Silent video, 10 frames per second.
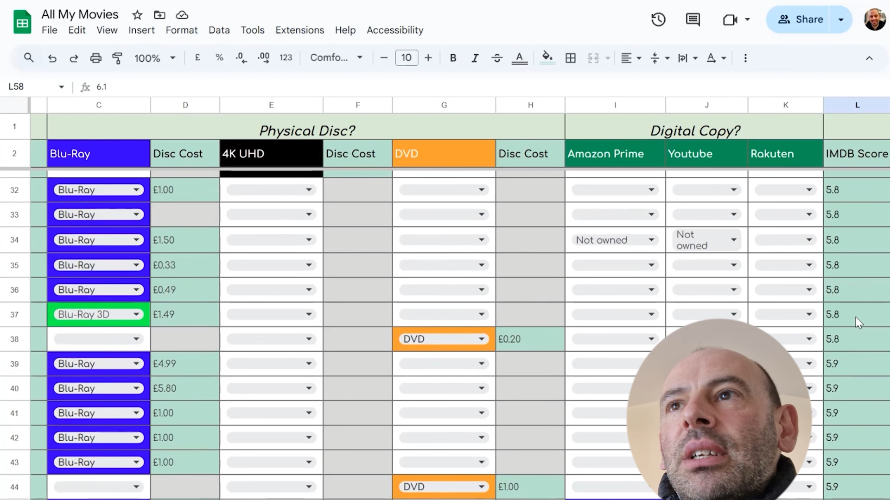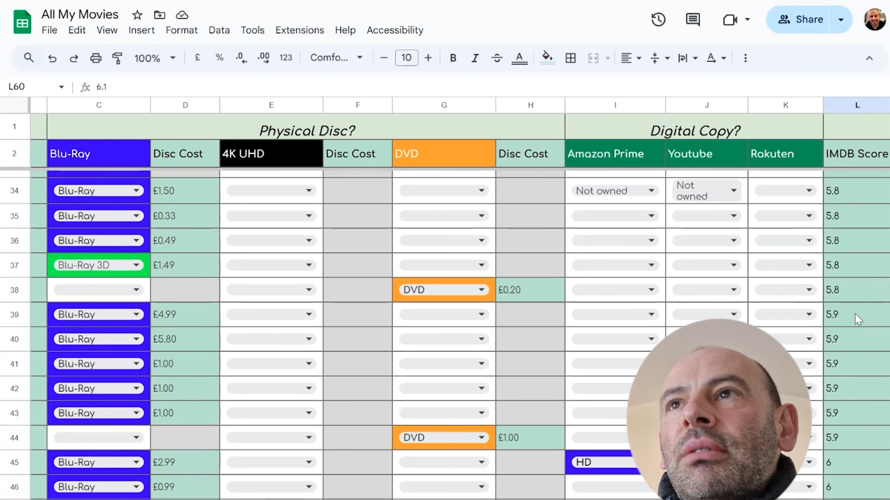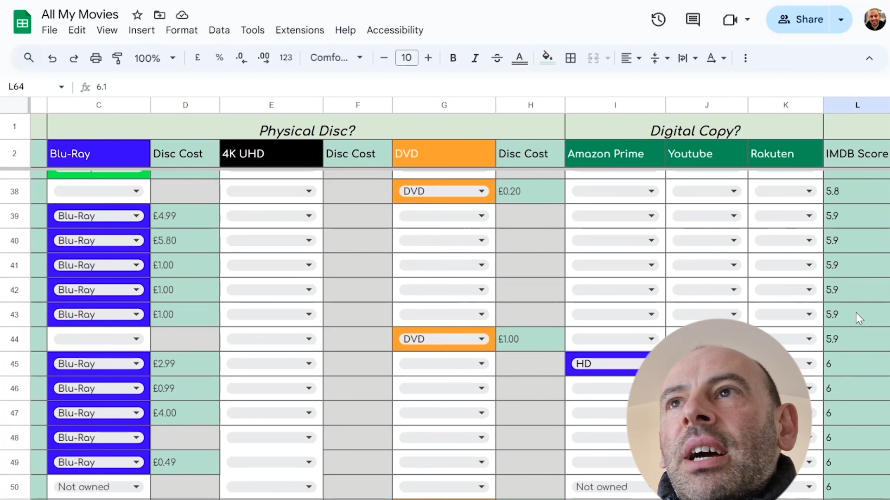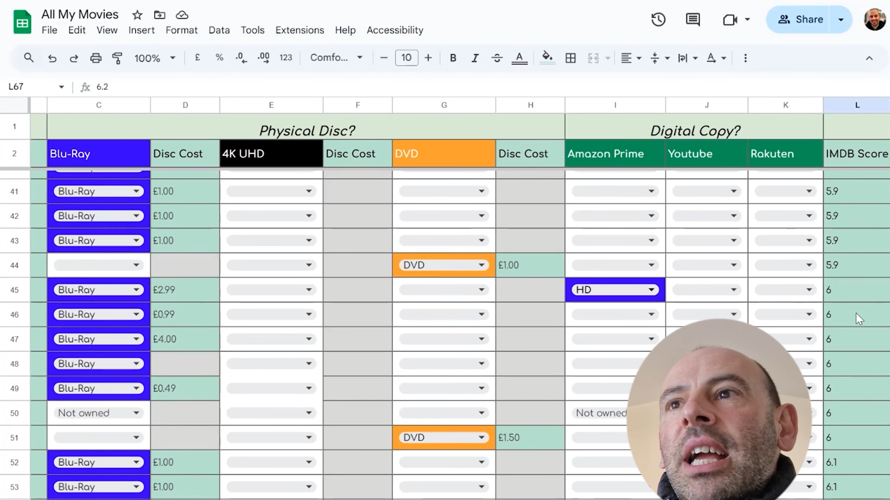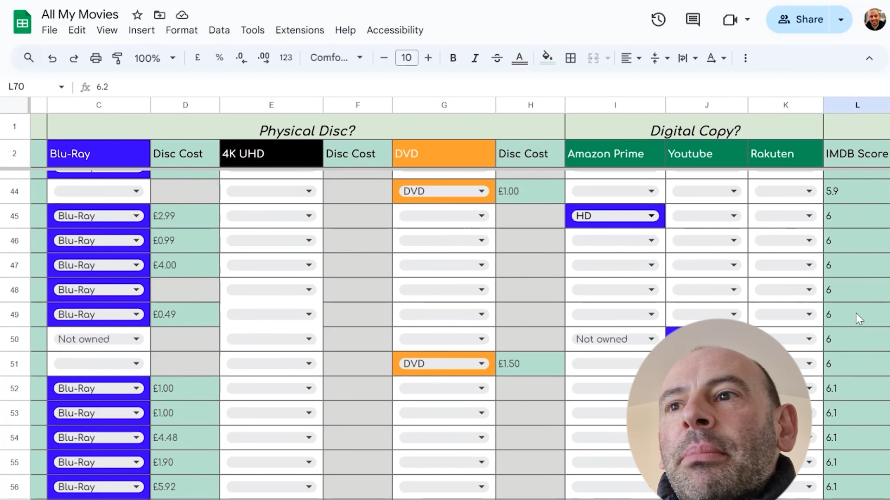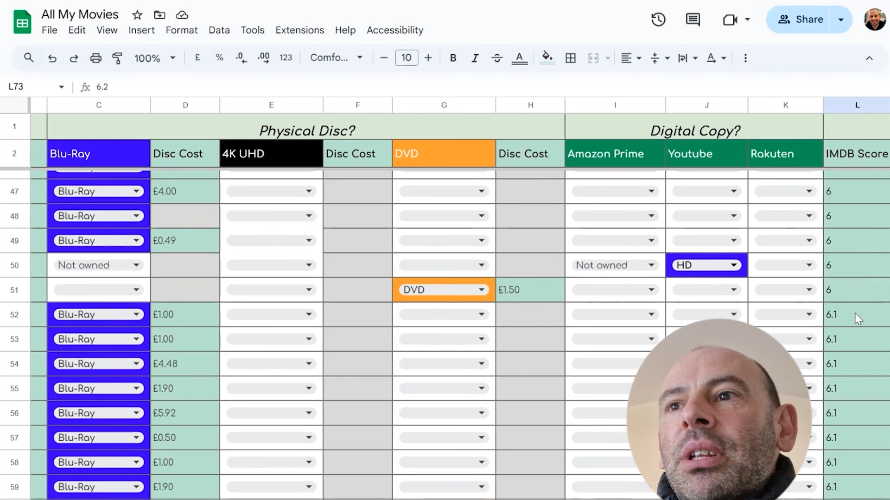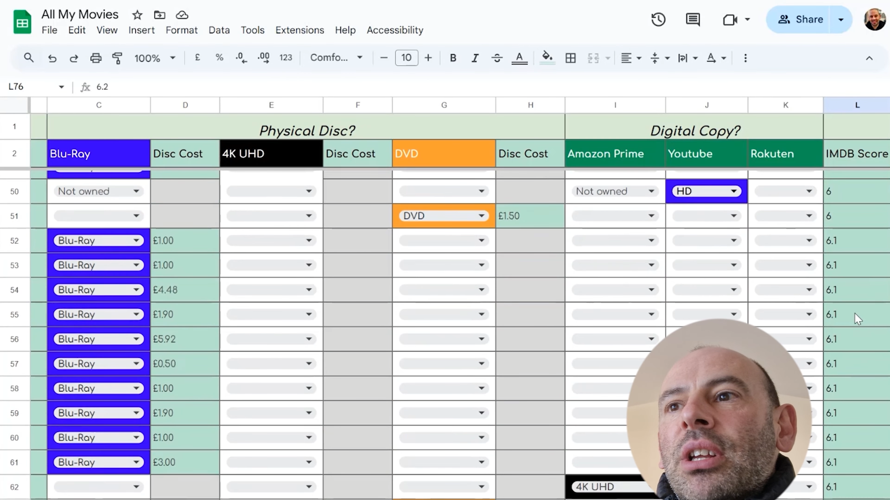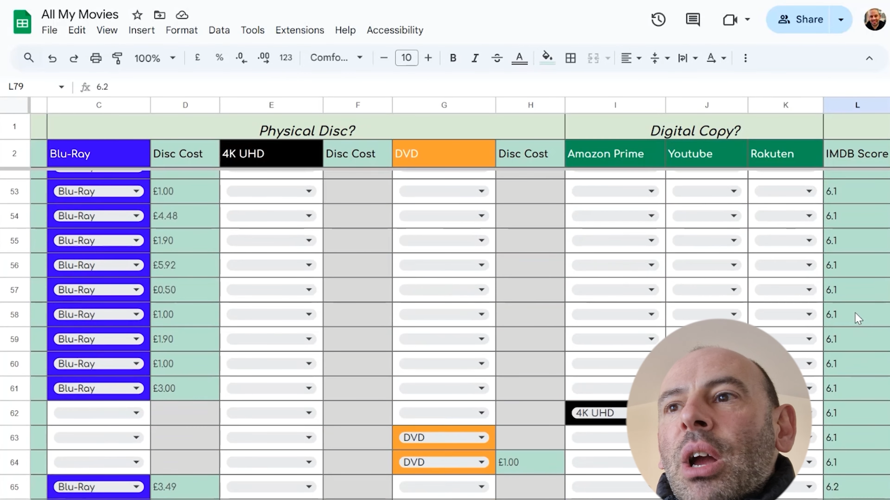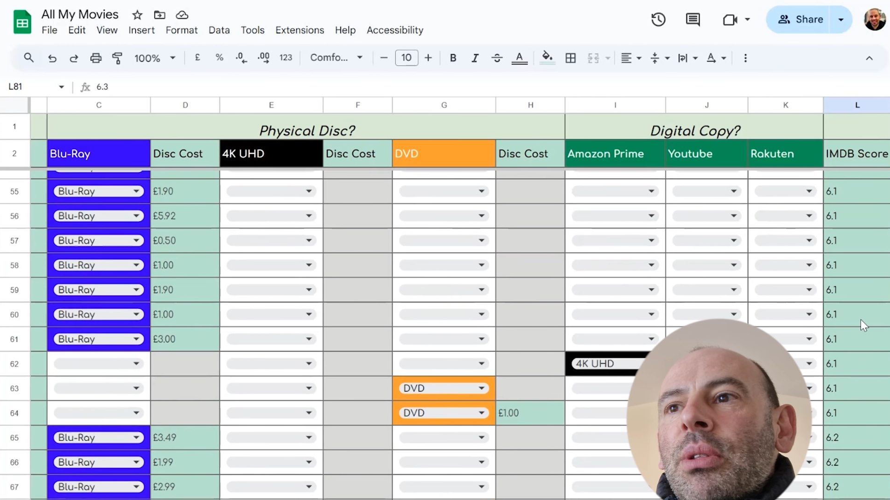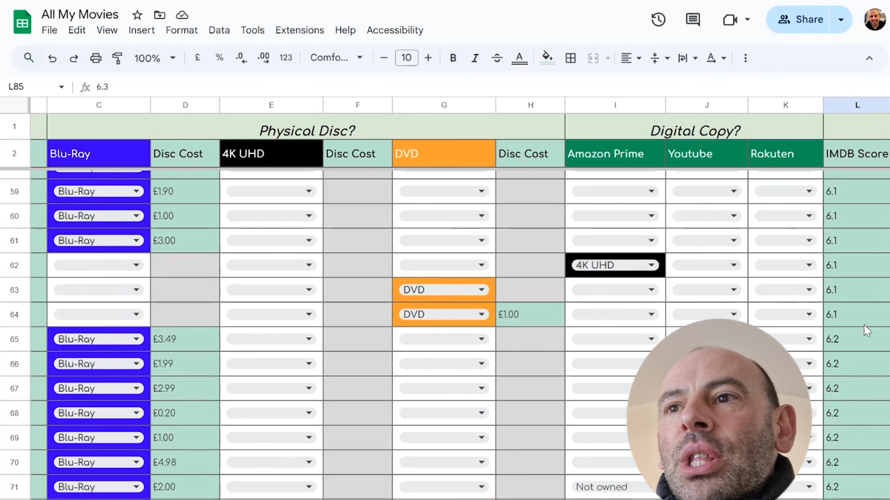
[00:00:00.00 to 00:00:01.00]
Right, I'm going
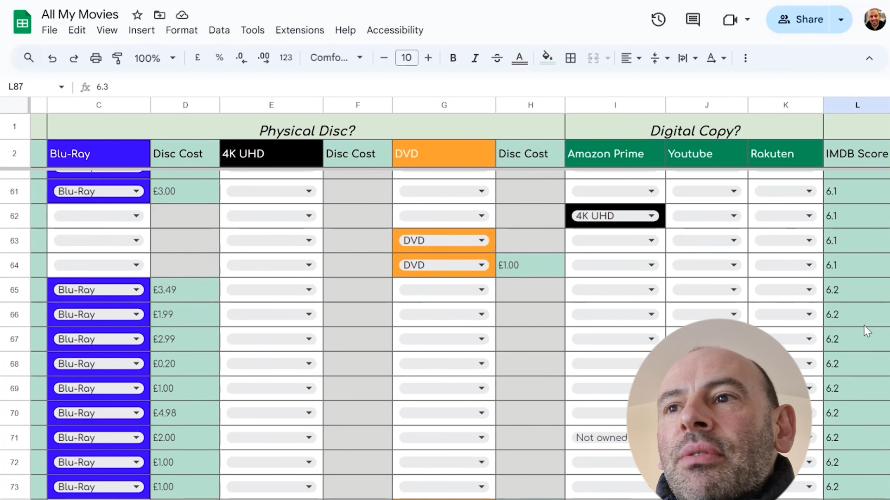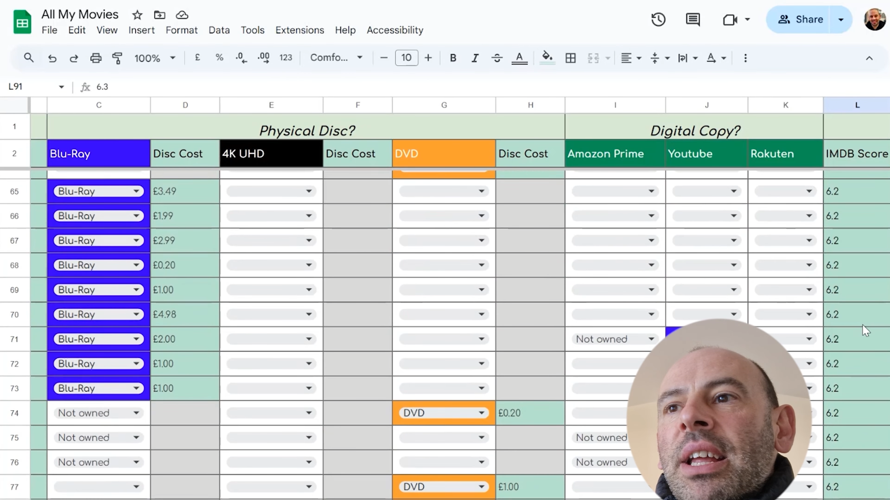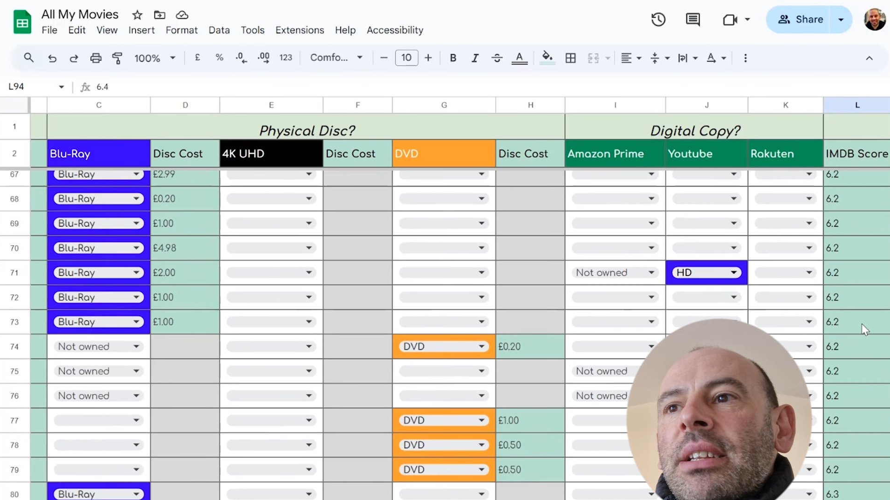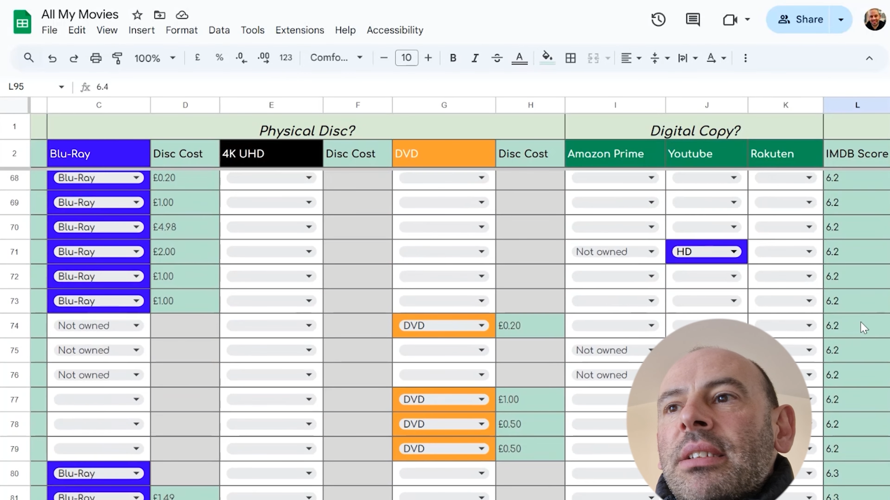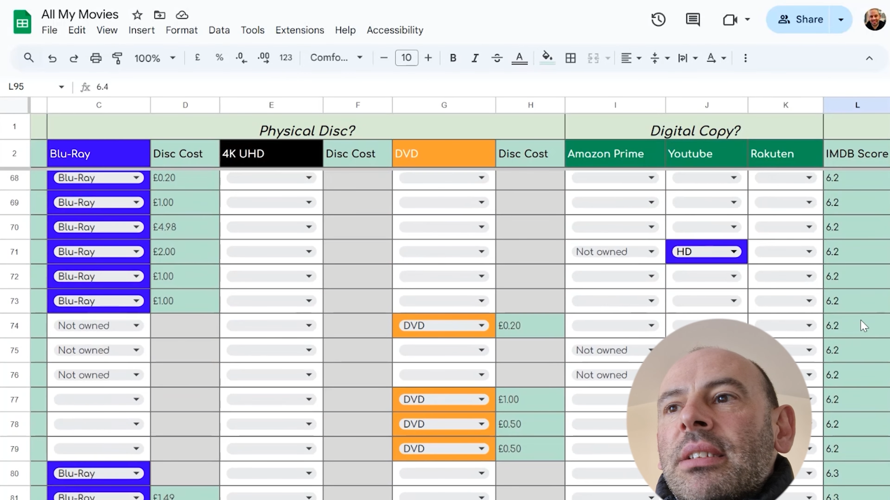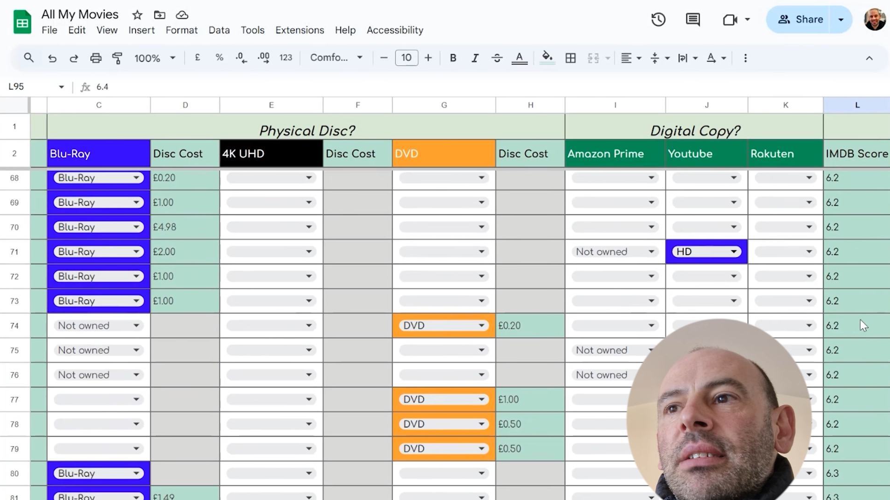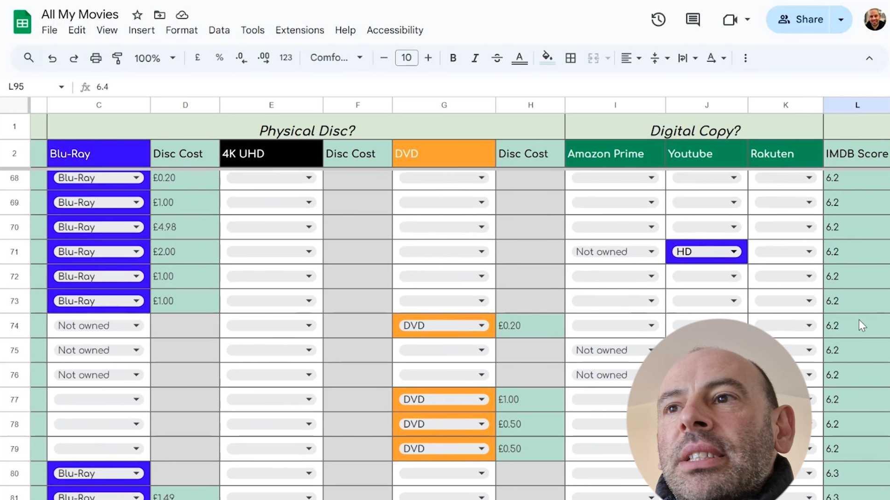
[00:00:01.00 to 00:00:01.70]
to go at the other end